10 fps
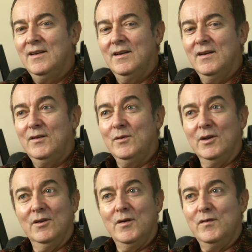uh, doing
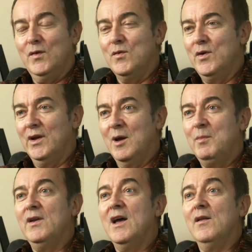a lot of touring
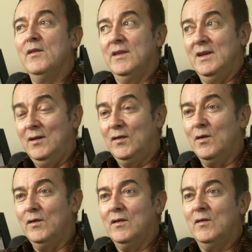up and down the East
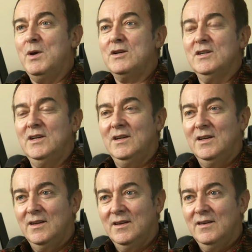Coast, especially
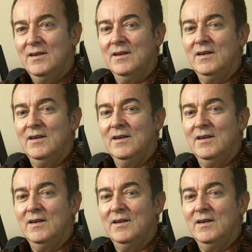mm.